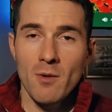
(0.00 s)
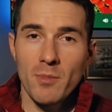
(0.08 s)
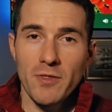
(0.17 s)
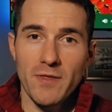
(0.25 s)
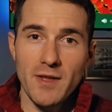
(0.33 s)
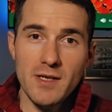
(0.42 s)

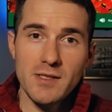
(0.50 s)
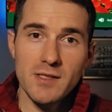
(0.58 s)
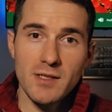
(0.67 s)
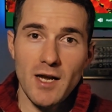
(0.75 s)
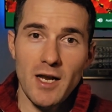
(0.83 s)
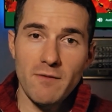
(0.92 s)
But this
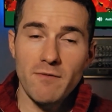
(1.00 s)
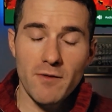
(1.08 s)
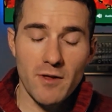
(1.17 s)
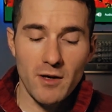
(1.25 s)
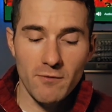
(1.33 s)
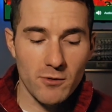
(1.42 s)
85th
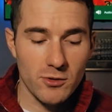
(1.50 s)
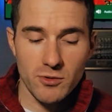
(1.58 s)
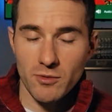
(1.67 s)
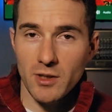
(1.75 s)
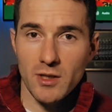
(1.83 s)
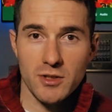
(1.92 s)

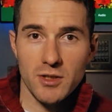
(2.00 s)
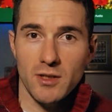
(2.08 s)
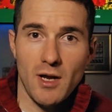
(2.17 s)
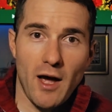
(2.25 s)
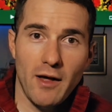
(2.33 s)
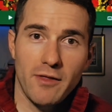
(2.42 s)
anniversary edition,
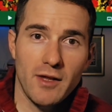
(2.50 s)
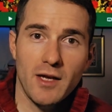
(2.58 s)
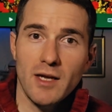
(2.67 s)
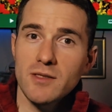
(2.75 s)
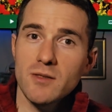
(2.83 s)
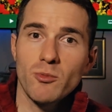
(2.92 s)
I think,
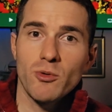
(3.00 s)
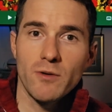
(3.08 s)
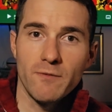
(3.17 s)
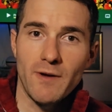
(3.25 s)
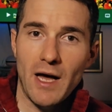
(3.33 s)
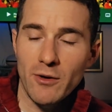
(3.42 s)
has some real
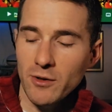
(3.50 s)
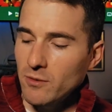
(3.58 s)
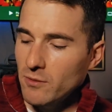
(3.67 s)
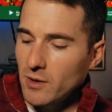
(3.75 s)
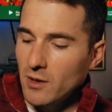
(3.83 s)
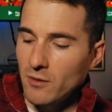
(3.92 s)

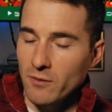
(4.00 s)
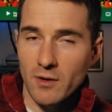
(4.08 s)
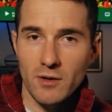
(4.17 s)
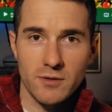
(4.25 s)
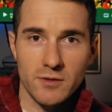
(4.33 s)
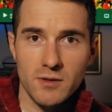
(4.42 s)
value. You know,
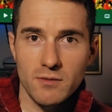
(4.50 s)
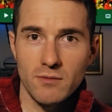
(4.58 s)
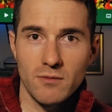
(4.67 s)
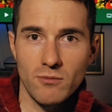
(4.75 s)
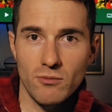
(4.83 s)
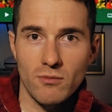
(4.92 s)
there's
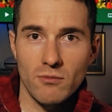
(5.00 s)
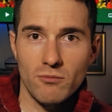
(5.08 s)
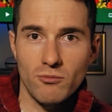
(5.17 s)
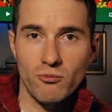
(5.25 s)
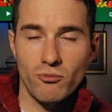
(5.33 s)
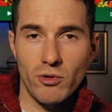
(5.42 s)

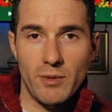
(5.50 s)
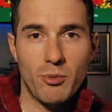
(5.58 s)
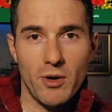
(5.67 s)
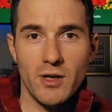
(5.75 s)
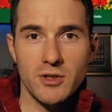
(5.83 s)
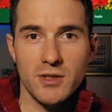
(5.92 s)

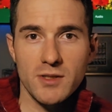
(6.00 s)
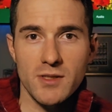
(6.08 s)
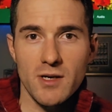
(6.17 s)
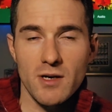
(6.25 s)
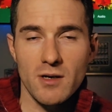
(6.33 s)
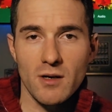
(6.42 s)
reproductions
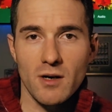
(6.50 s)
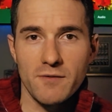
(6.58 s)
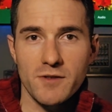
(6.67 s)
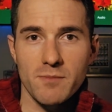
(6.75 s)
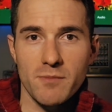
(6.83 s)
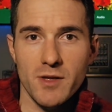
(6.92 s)
there of
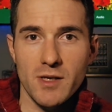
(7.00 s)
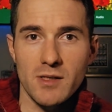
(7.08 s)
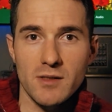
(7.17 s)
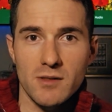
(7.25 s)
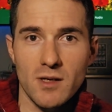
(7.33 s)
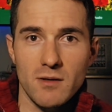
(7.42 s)
some
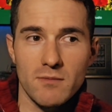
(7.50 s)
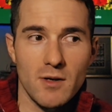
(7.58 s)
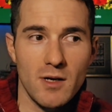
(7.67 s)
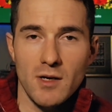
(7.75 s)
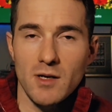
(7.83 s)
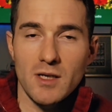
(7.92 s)
things that
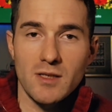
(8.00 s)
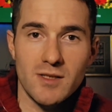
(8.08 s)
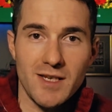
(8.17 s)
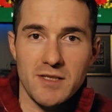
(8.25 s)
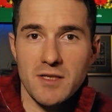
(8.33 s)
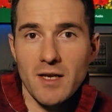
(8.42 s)

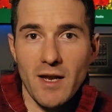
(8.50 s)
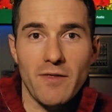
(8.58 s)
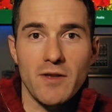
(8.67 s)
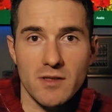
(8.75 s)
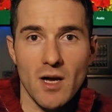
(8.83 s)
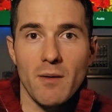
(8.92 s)
existed at
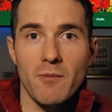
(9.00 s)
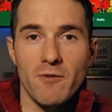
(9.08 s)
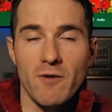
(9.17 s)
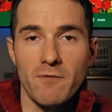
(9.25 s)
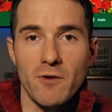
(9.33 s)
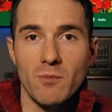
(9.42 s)
the time of
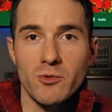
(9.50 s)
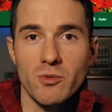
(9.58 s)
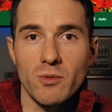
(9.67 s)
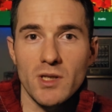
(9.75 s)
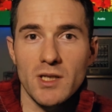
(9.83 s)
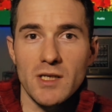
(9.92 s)
the film's
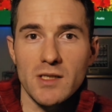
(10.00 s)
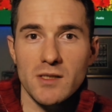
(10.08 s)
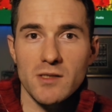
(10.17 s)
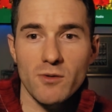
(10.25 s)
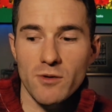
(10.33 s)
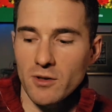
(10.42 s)
release.
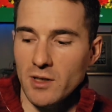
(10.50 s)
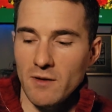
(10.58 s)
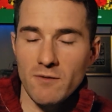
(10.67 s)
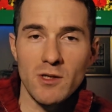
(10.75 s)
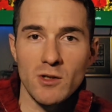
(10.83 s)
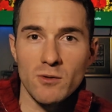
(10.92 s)
So they're
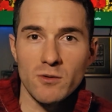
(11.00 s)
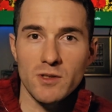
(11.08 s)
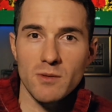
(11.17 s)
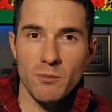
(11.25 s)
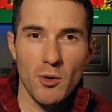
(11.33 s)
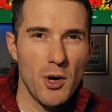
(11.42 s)
giving you
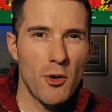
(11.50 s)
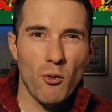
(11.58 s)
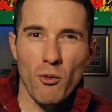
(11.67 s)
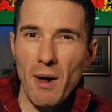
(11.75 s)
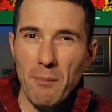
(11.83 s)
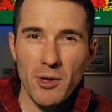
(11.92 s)
some
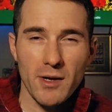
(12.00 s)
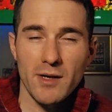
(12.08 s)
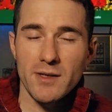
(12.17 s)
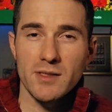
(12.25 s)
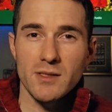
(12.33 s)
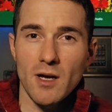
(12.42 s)

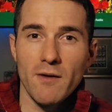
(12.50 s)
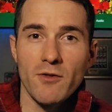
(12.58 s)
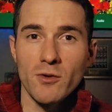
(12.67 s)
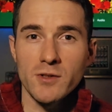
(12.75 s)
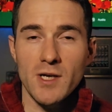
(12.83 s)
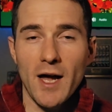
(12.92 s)
replicas of
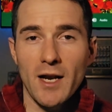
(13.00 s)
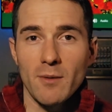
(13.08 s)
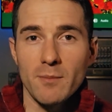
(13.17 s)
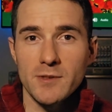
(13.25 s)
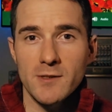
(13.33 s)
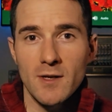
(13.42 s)
those
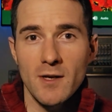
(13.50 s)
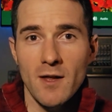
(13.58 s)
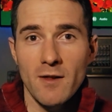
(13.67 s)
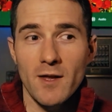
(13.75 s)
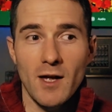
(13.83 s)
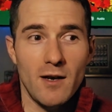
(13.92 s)
items
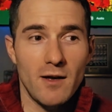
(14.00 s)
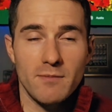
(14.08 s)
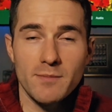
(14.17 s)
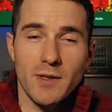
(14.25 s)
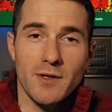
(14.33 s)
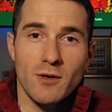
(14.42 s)
that
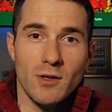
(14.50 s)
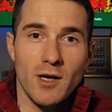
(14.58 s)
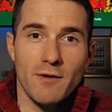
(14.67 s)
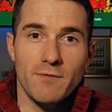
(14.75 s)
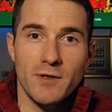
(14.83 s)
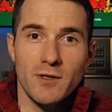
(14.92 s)
they're a lot
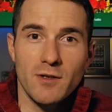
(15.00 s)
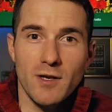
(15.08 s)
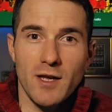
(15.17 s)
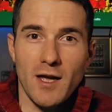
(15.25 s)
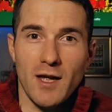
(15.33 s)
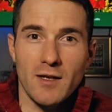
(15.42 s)
of fun to
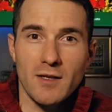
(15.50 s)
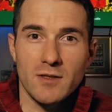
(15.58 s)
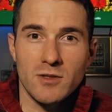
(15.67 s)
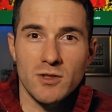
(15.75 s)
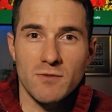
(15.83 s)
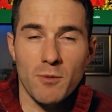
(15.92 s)
look at. It's
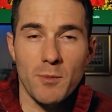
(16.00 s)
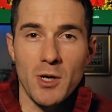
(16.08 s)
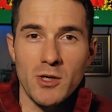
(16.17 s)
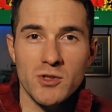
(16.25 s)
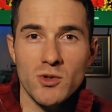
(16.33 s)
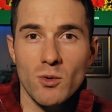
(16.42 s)
just from a
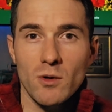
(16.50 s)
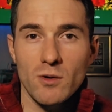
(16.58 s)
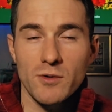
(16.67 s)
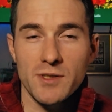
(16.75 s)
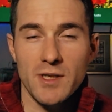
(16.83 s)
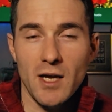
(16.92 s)
historical
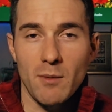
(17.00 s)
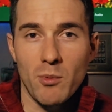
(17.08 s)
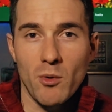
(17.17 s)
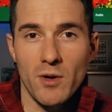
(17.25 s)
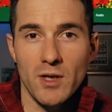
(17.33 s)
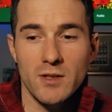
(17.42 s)

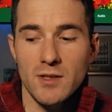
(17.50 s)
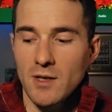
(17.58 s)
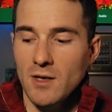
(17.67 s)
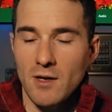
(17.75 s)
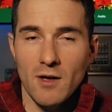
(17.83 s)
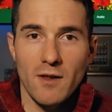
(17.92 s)
standpoint,
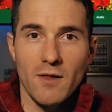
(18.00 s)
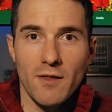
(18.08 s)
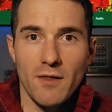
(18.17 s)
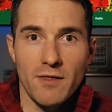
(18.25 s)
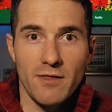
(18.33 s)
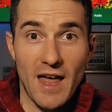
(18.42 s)

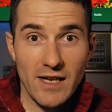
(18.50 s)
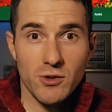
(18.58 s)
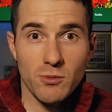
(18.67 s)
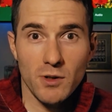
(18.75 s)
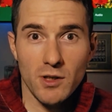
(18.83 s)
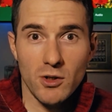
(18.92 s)

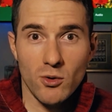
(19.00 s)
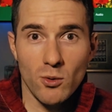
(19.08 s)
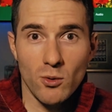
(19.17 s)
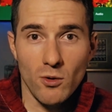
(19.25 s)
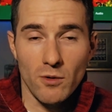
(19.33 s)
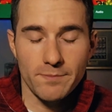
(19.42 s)
that's really
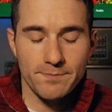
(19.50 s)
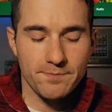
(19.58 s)
cool.